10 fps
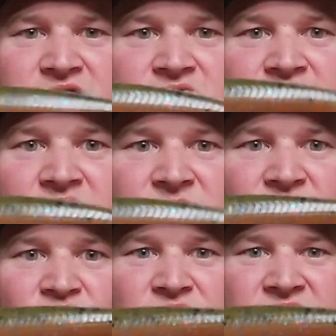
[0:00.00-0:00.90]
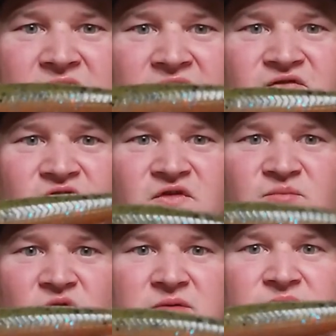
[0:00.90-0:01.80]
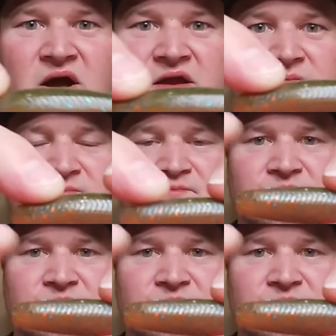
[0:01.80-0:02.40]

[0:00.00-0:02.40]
It's going to be really nice for the spring bite.